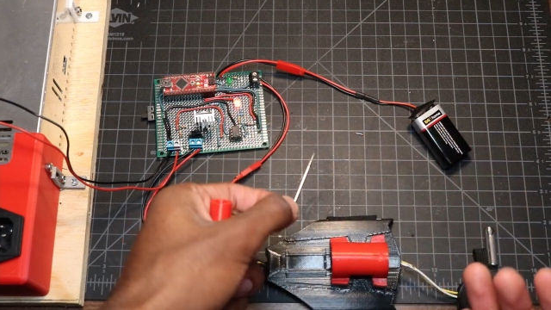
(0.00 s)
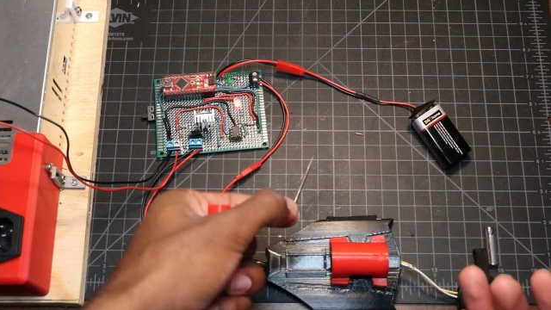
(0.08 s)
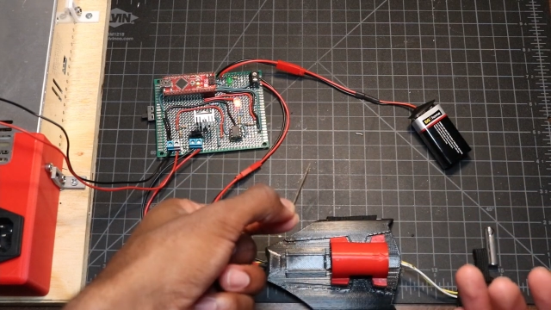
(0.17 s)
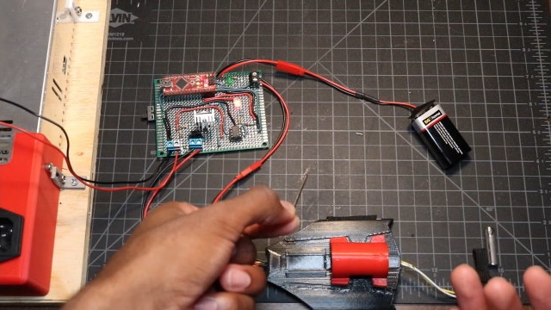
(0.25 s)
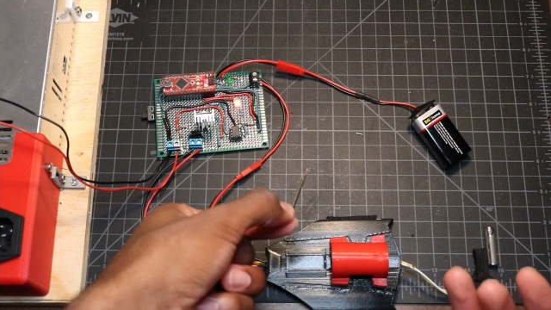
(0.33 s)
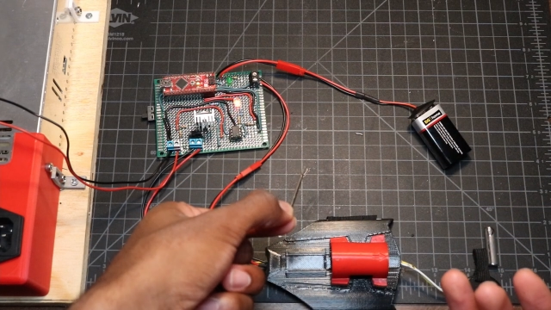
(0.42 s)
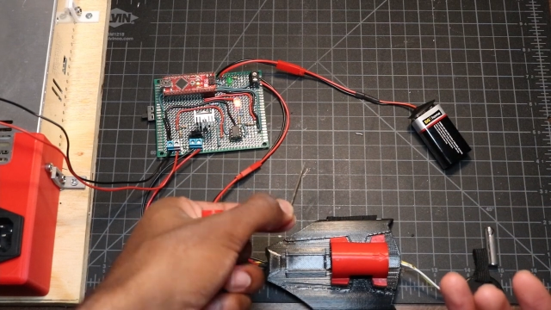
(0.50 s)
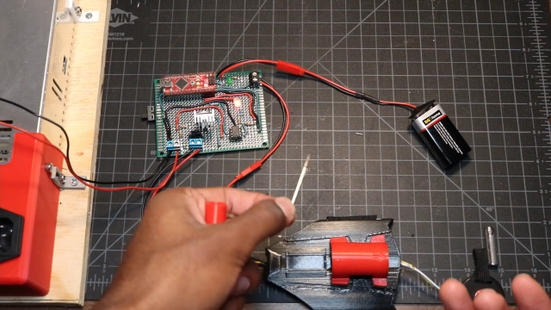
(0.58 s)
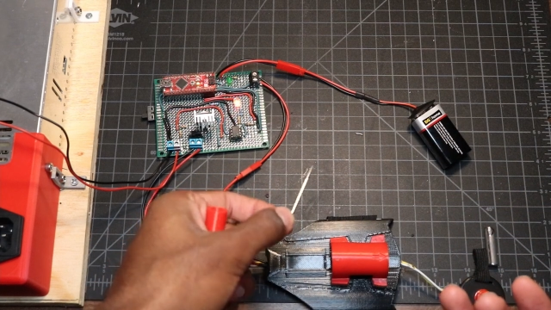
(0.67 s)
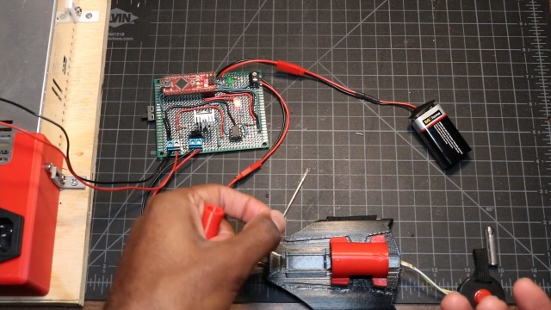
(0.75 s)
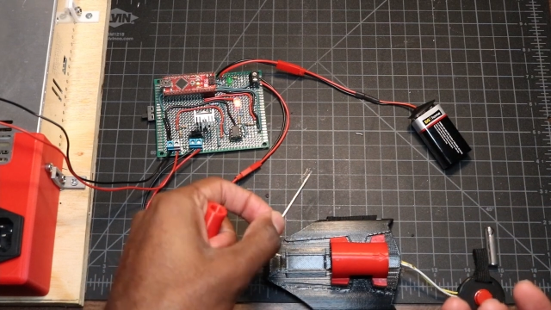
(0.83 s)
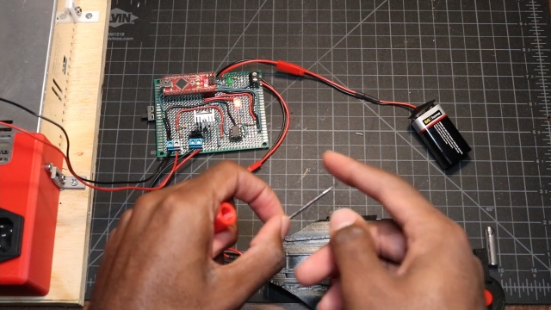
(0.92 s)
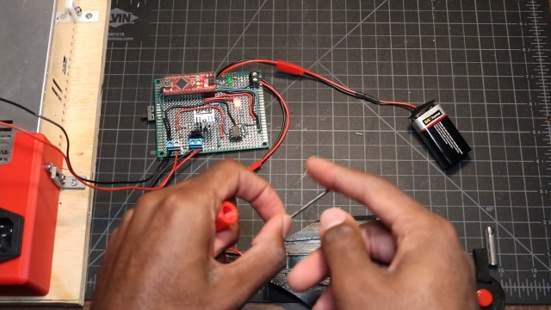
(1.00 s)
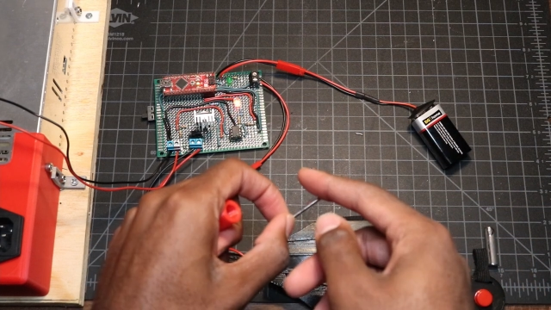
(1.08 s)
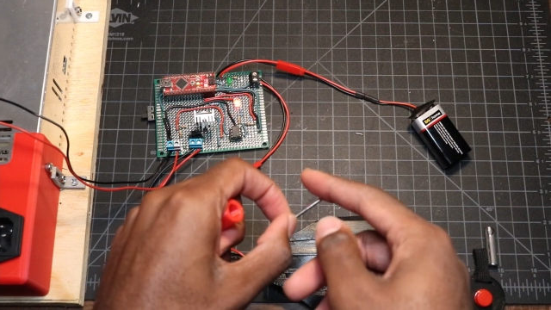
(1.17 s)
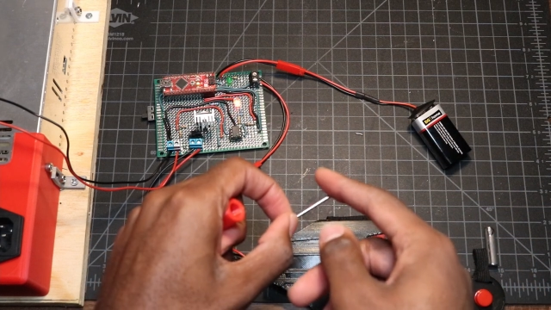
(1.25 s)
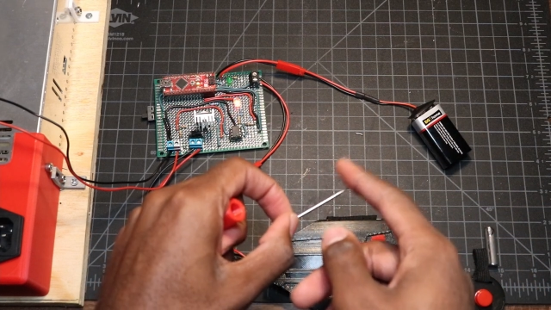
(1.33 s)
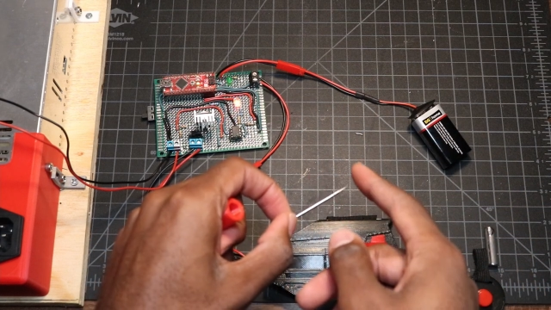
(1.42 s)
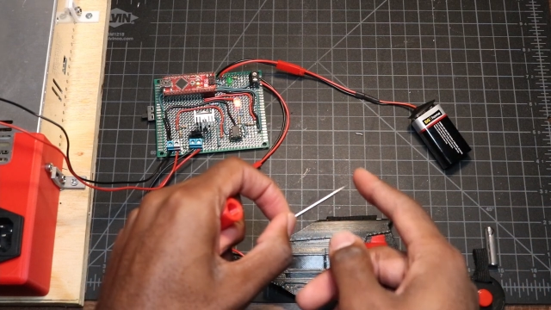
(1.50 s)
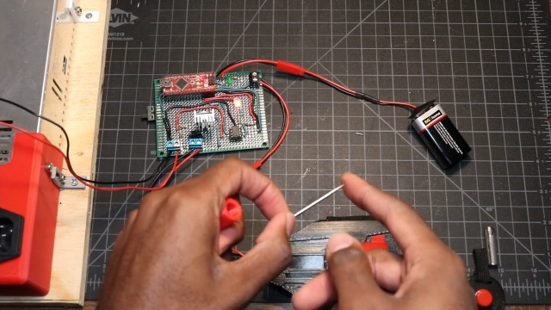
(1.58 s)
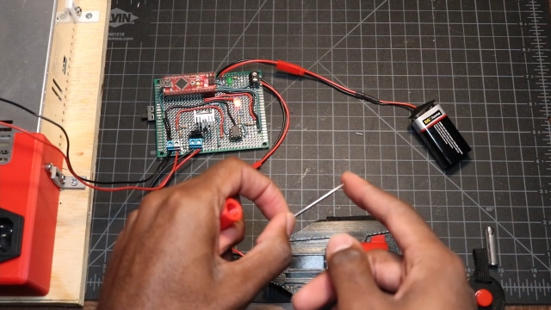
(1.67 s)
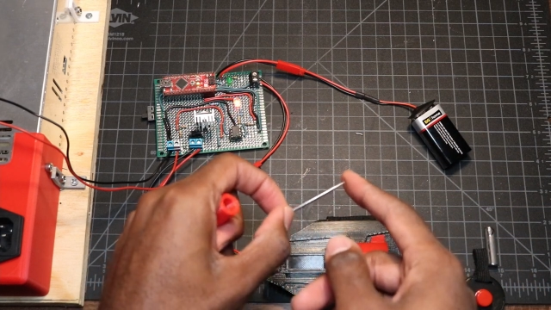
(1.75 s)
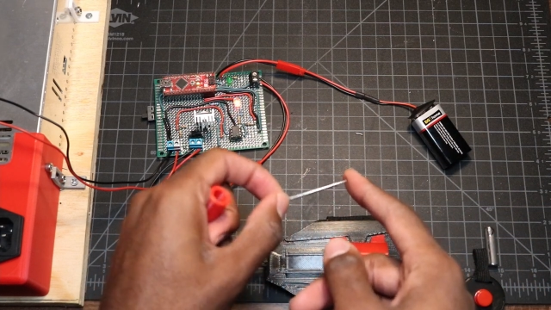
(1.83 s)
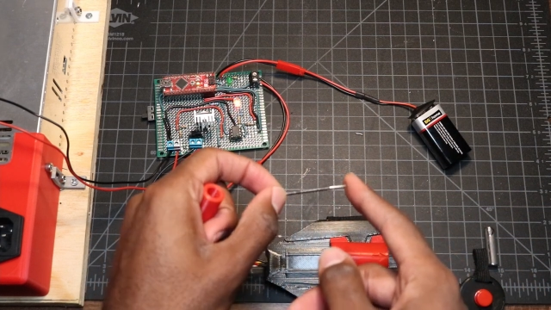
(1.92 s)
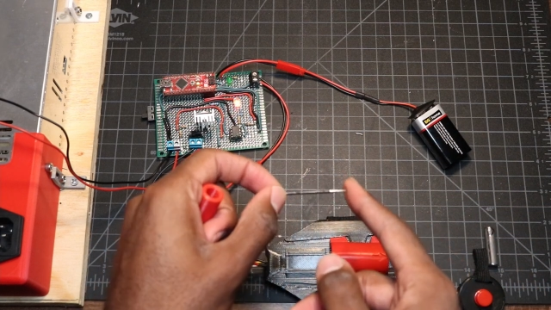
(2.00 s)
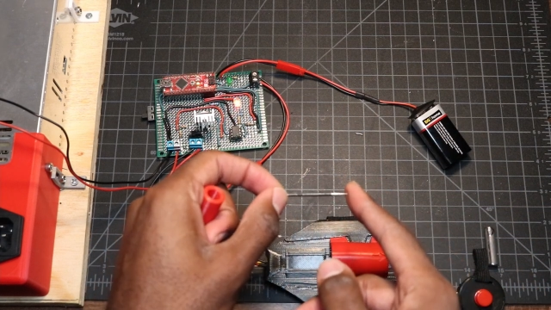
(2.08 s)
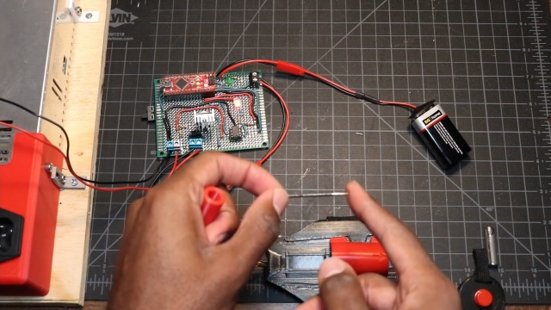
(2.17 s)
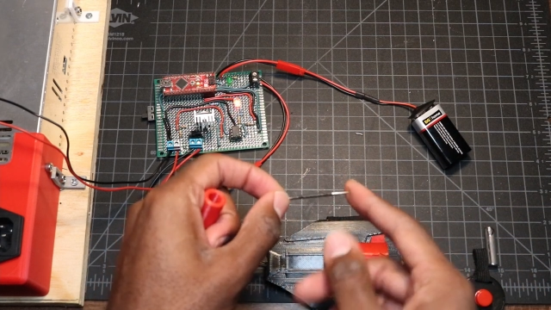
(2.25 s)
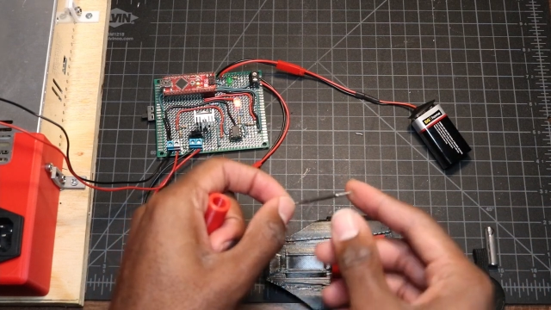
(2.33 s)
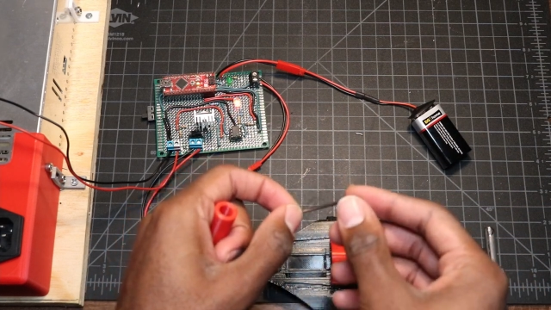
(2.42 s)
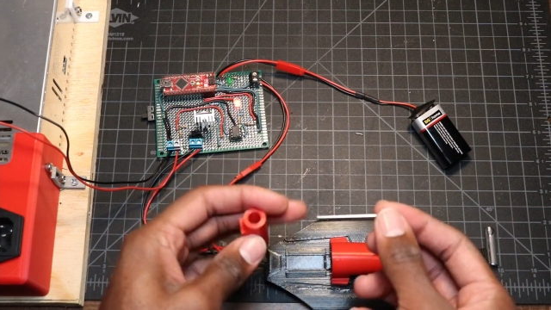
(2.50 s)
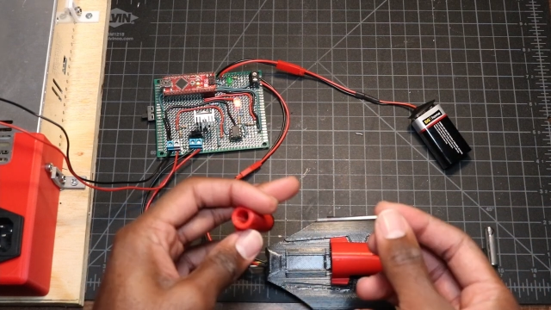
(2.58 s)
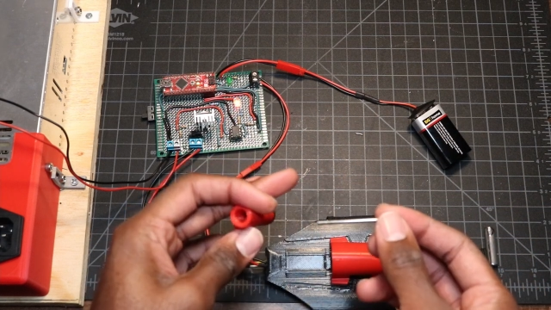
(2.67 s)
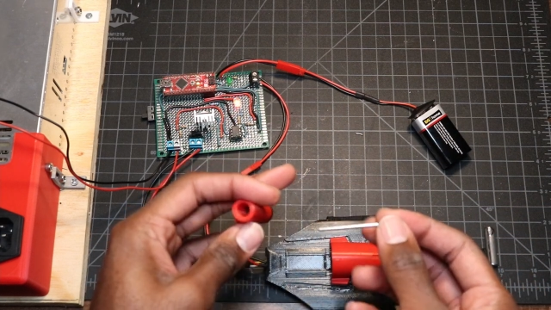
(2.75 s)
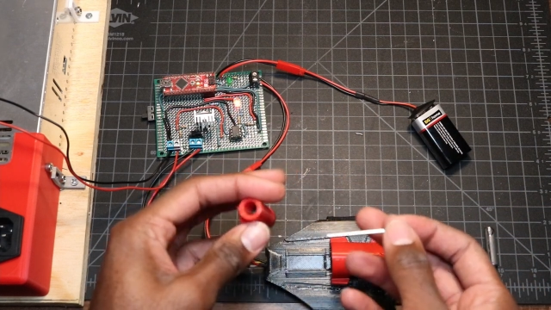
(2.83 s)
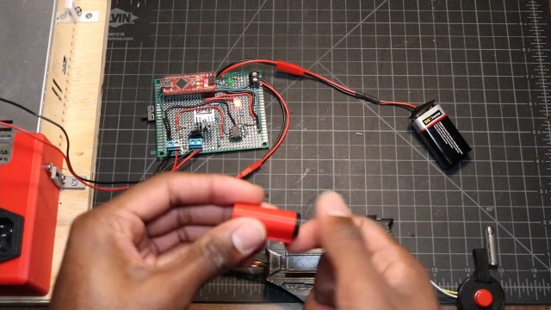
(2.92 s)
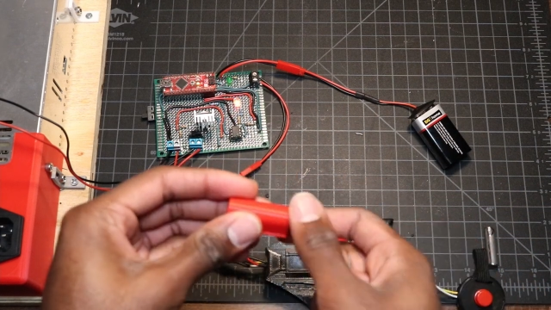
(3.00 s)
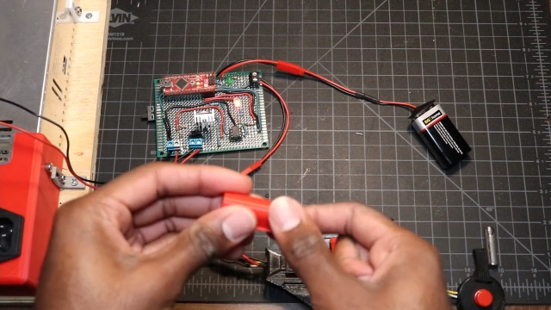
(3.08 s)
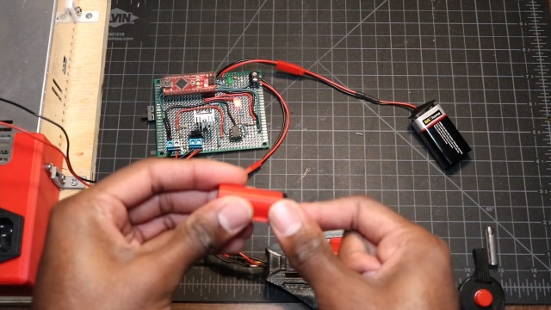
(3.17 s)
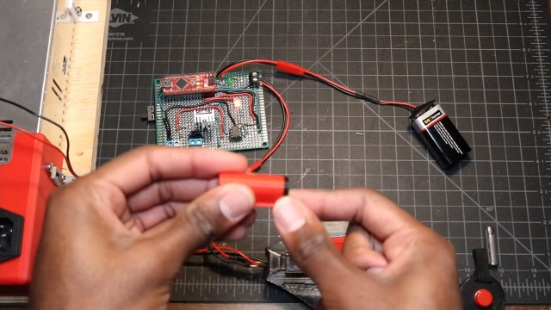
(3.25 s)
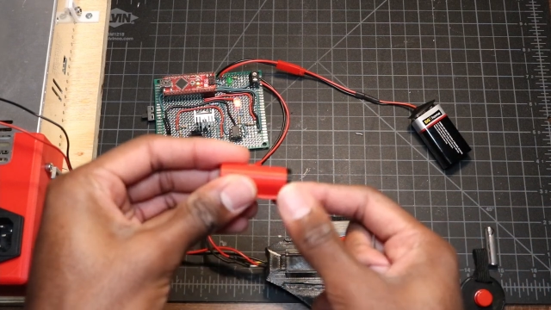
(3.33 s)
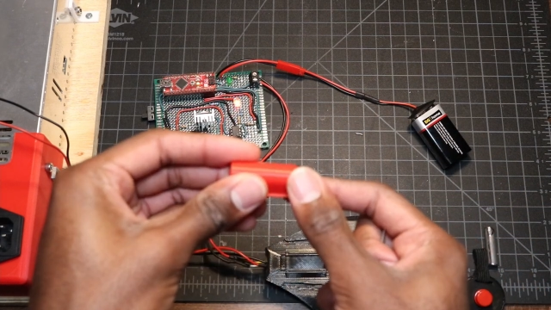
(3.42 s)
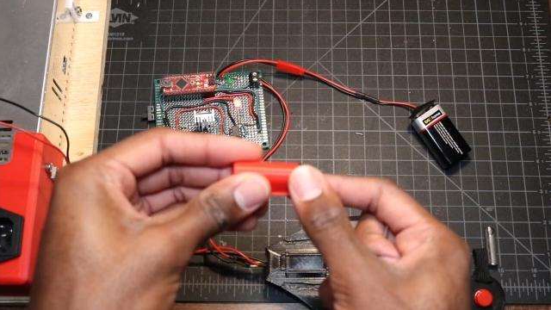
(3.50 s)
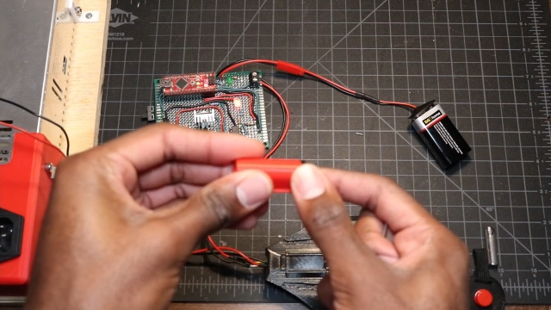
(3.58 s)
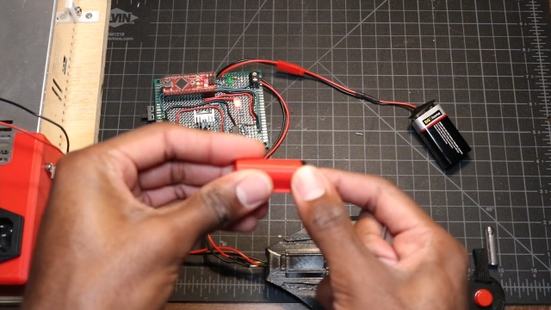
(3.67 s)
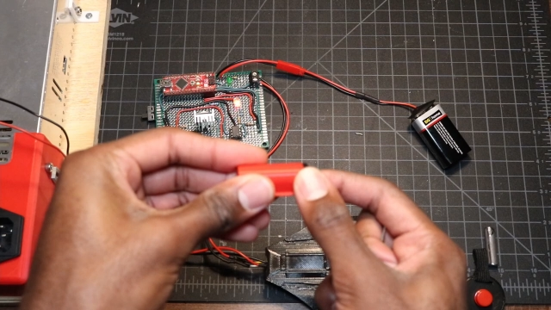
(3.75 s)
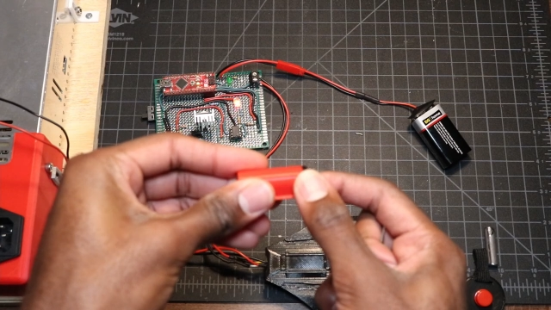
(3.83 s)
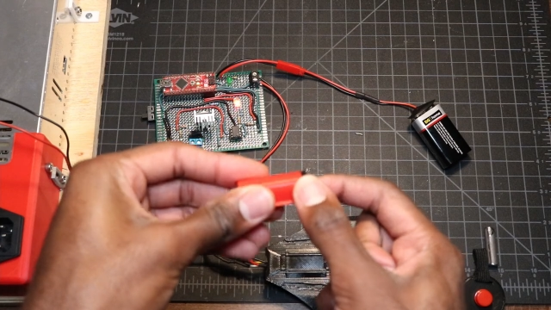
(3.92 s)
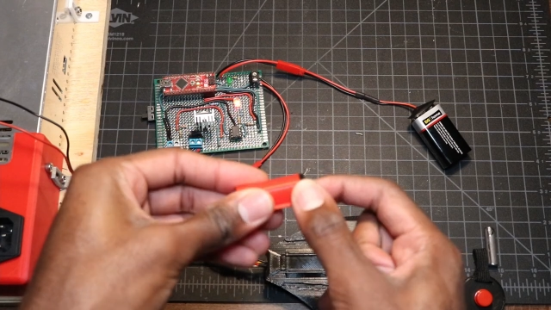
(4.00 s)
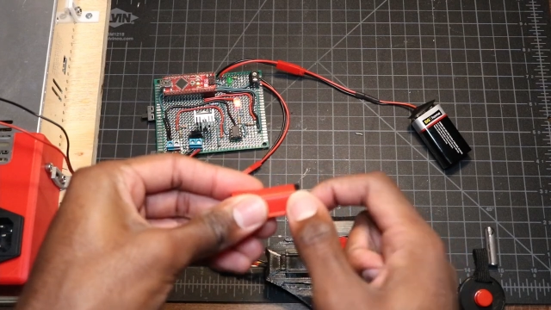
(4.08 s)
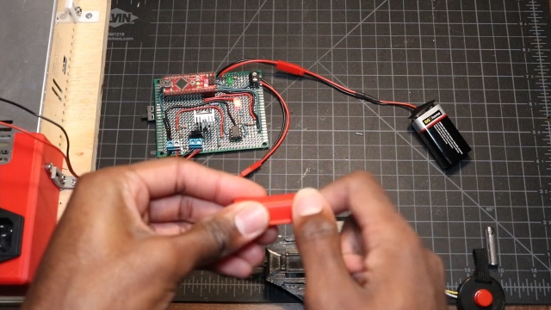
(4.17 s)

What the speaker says: [unreadable: no face in view]